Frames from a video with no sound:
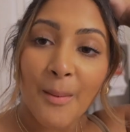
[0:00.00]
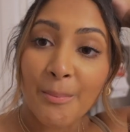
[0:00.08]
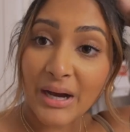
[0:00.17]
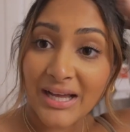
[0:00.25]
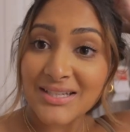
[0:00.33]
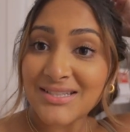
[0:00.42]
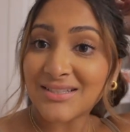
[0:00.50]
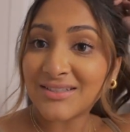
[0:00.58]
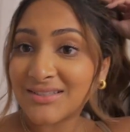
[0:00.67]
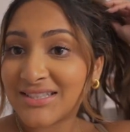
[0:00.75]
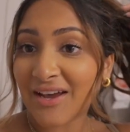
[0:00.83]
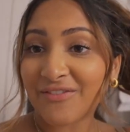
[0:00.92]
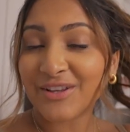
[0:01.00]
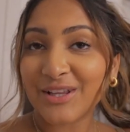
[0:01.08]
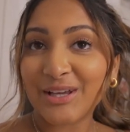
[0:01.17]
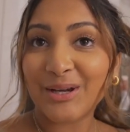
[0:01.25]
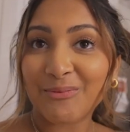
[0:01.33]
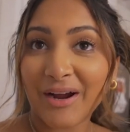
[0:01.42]
But
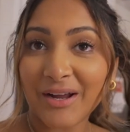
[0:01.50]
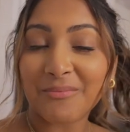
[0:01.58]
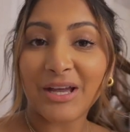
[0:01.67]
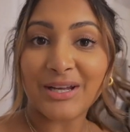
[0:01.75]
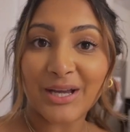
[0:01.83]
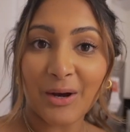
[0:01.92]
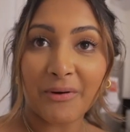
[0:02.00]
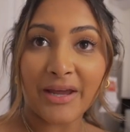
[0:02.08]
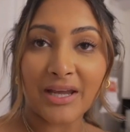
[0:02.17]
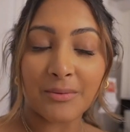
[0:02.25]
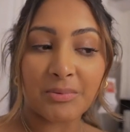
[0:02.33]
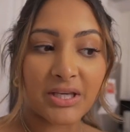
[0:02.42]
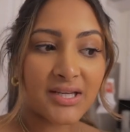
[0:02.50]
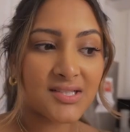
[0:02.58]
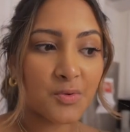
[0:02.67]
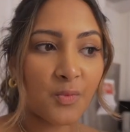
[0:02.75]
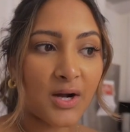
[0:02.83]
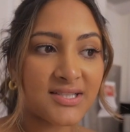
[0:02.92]
definitely recommend going because
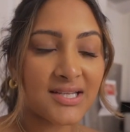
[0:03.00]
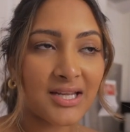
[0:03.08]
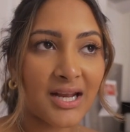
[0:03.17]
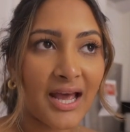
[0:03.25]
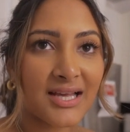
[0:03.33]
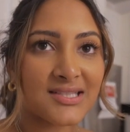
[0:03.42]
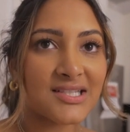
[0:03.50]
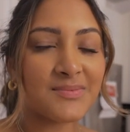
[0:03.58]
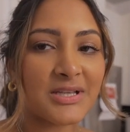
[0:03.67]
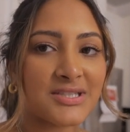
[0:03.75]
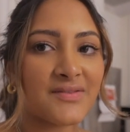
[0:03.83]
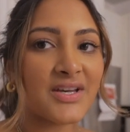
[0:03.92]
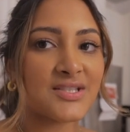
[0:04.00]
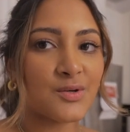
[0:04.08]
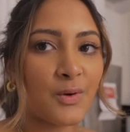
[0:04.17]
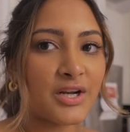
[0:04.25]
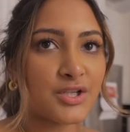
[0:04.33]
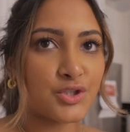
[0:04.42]
it wasn't as expensive as the
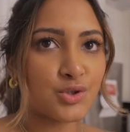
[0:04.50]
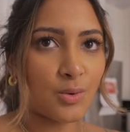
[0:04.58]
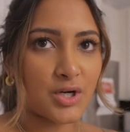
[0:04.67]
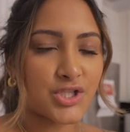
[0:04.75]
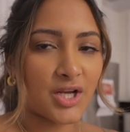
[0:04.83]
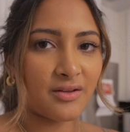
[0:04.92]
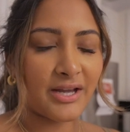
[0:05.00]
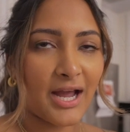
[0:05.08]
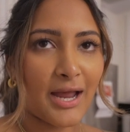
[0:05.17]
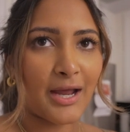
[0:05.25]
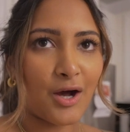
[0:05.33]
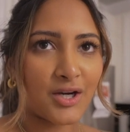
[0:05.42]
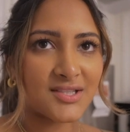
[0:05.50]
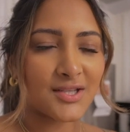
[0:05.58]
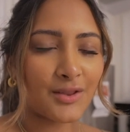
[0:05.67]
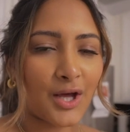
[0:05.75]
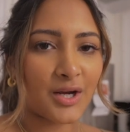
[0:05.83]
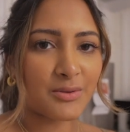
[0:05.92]
one in Georgia. Like I
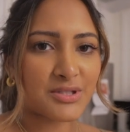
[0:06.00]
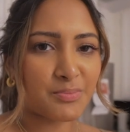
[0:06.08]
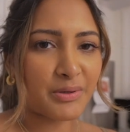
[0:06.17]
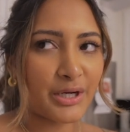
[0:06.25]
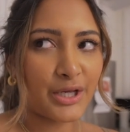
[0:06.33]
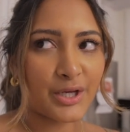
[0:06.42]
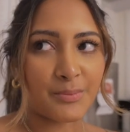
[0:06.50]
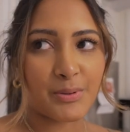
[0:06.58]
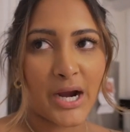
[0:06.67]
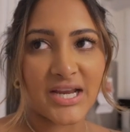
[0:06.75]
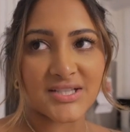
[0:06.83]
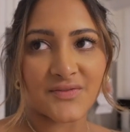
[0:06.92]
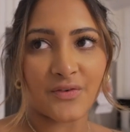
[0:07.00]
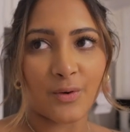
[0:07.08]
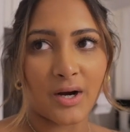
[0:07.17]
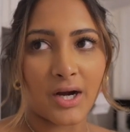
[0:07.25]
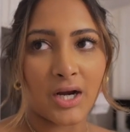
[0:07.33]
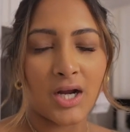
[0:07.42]
honestly thought it was a pretty good price
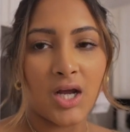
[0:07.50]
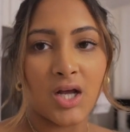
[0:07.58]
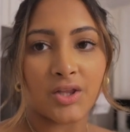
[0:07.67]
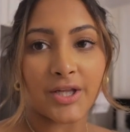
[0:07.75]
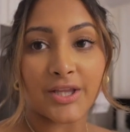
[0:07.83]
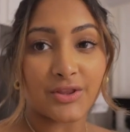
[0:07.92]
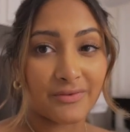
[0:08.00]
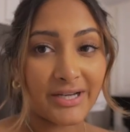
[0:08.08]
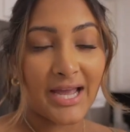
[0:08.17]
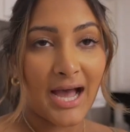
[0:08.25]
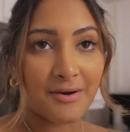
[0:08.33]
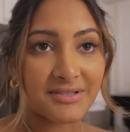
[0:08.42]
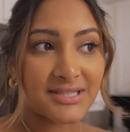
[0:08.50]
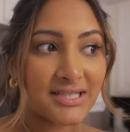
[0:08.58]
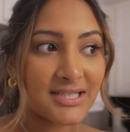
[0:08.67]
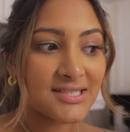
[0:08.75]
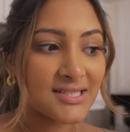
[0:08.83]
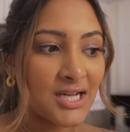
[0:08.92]
for like three
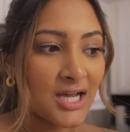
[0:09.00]
houses.